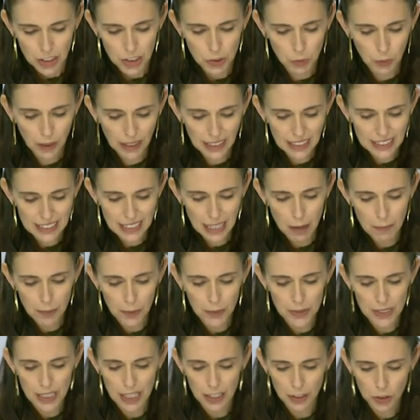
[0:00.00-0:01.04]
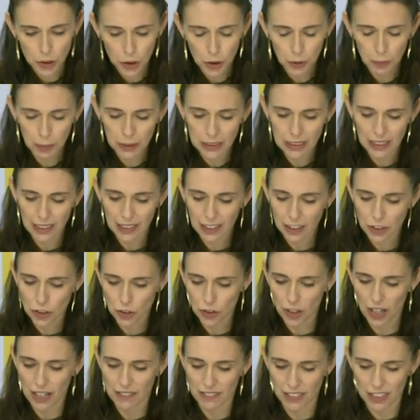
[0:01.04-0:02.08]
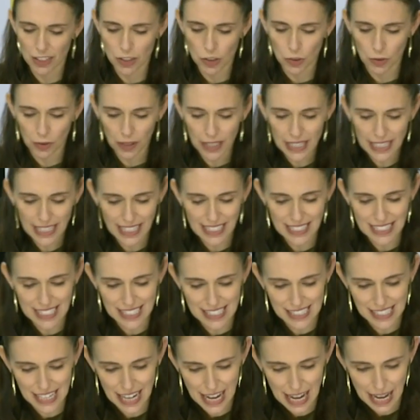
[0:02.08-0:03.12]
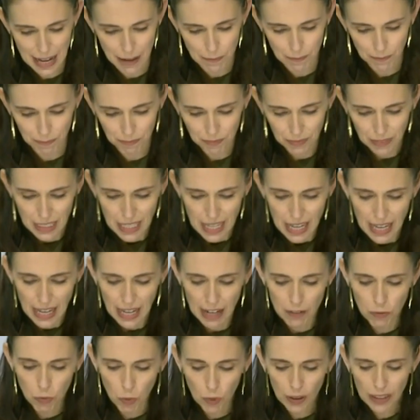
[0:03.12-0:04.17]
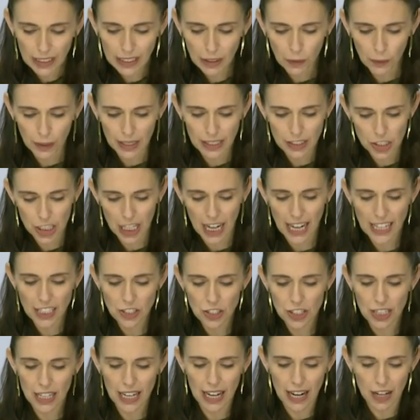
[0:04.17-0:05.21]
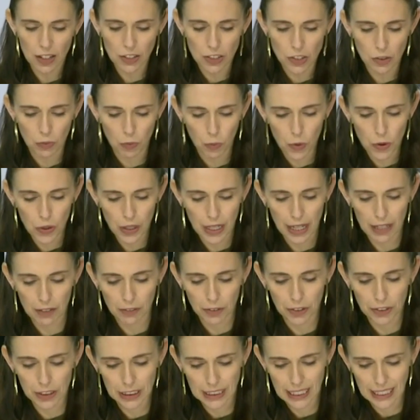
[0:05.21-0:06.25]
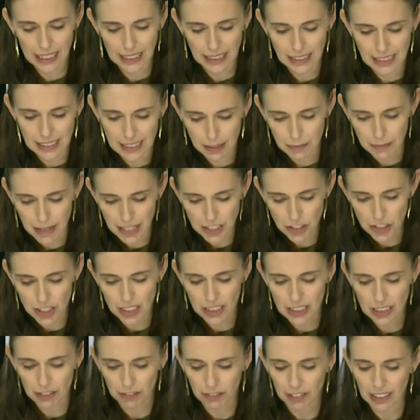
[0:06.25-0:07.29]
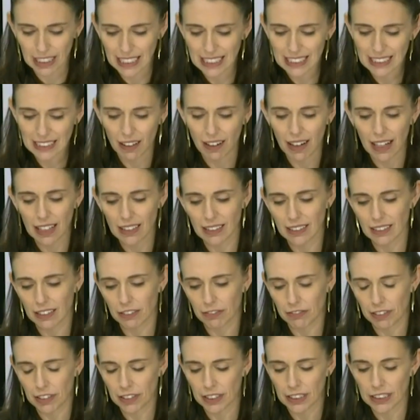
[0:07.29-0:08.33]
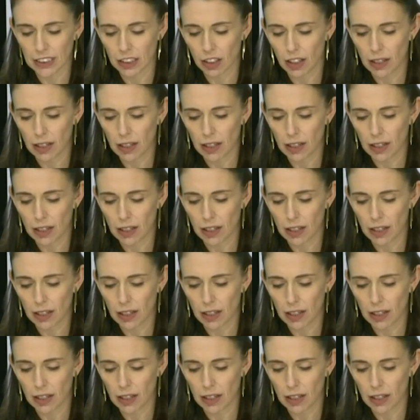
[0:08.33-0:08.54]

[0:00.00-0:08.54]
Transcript: Just one example is how two particular drivers, Greg and Sam, have willingly changed their hours of work and routines to match the different inter-islander ferry